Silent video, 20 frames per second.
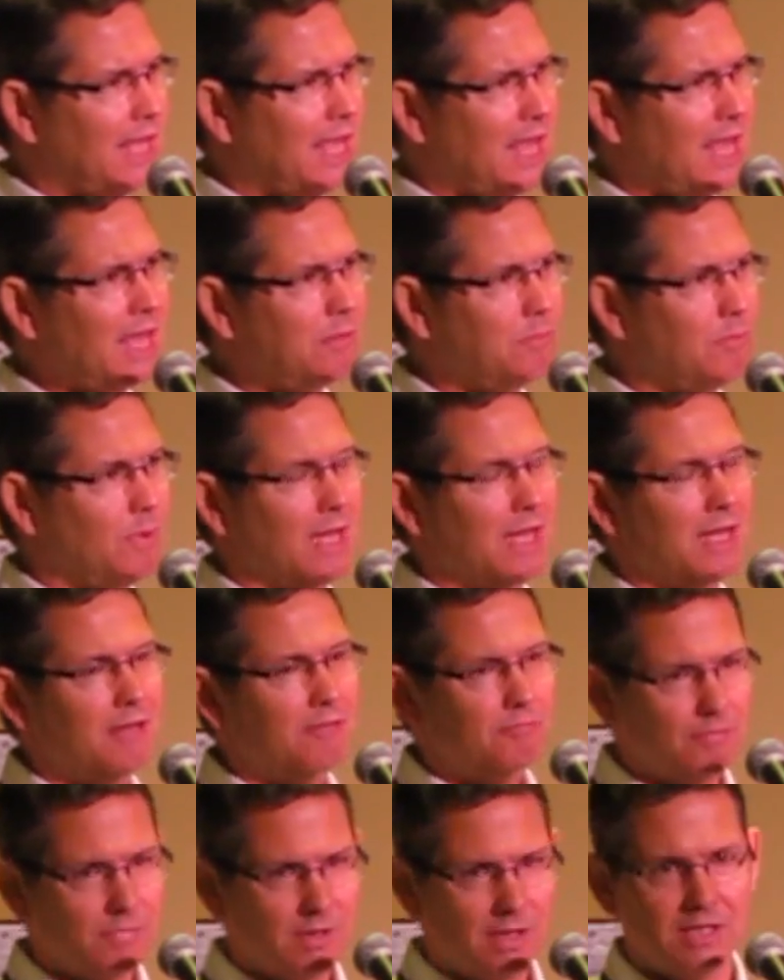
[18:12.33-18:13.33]
can
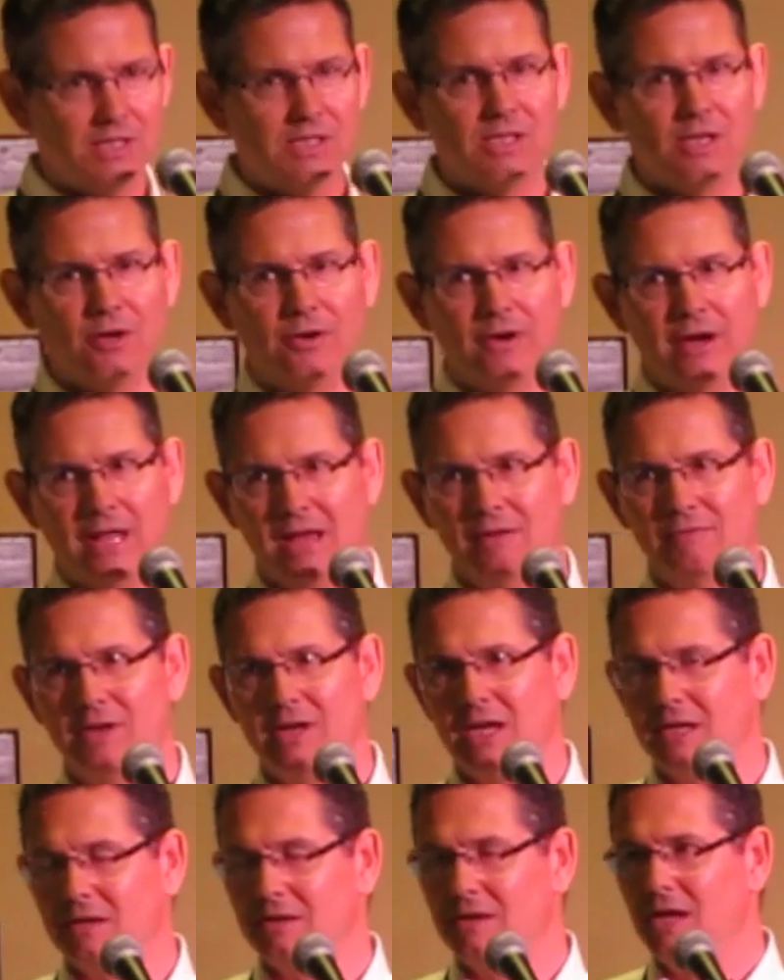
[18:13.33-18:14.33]
be considered
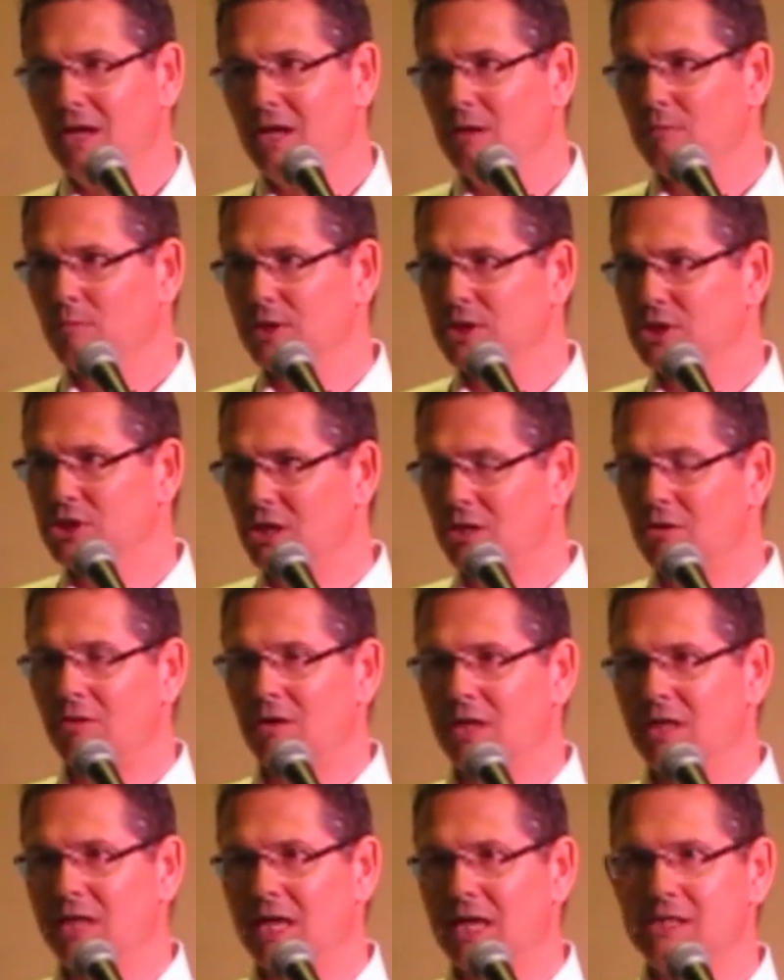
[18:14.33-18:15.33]
heaven, but
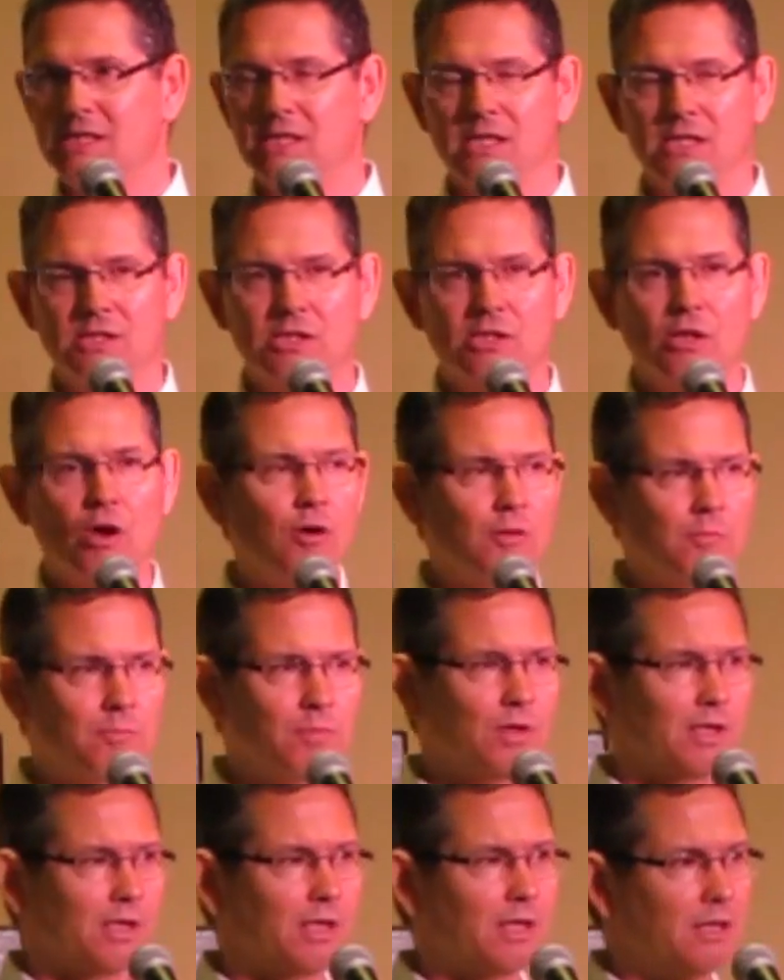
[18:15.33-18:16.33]
generally that's a
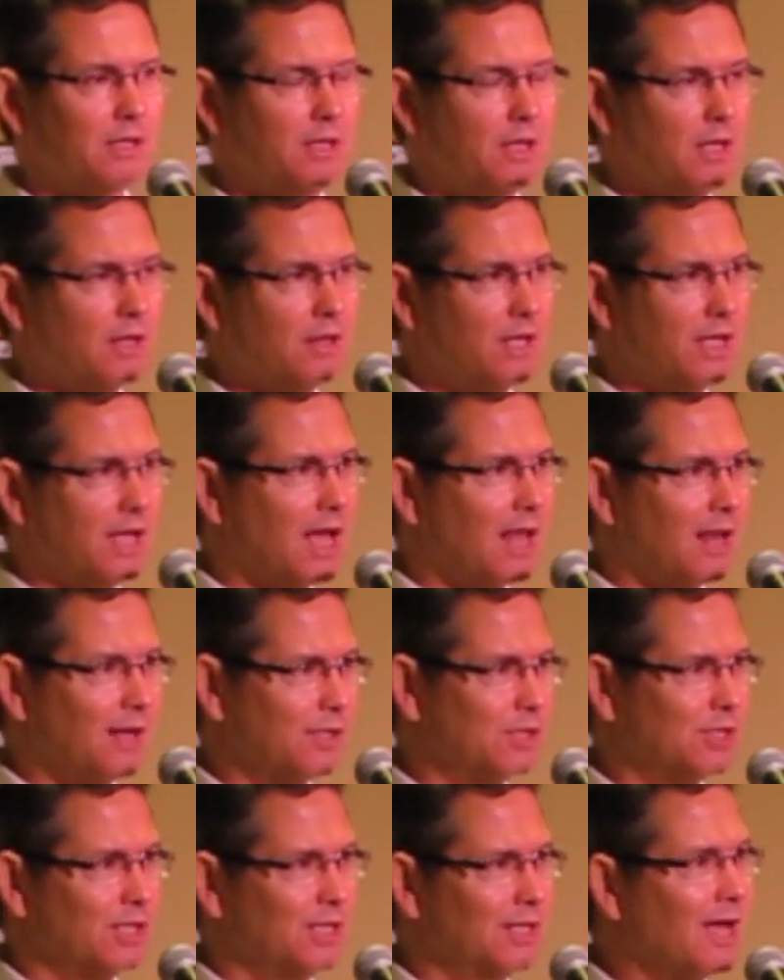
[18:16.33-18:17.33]
songbook
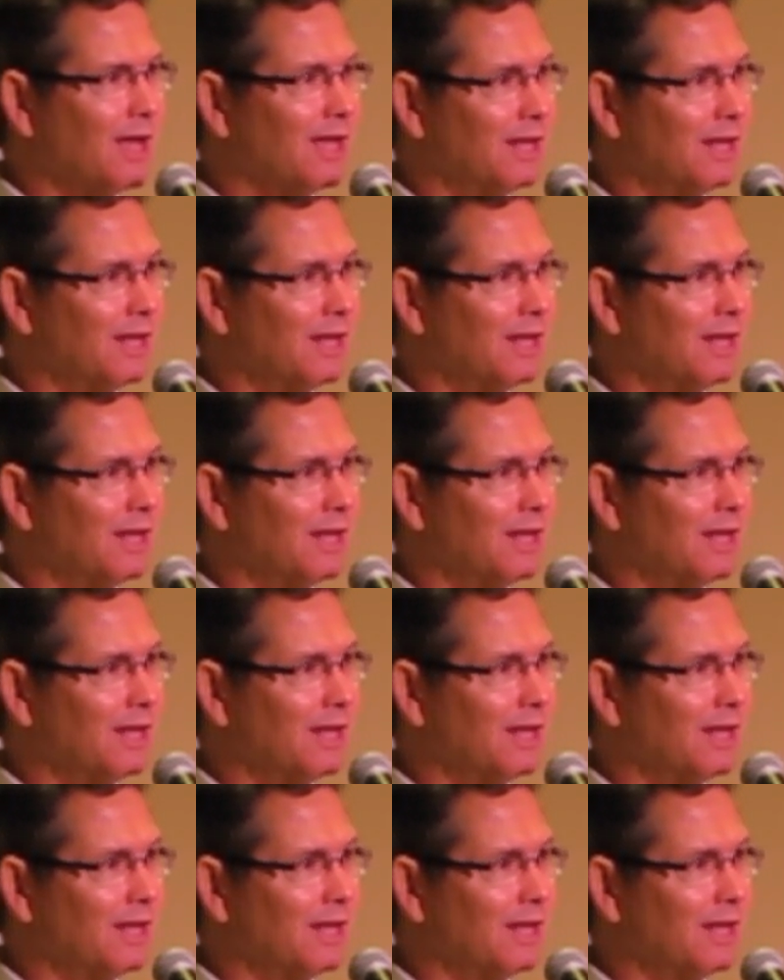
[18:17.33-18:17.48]
theology.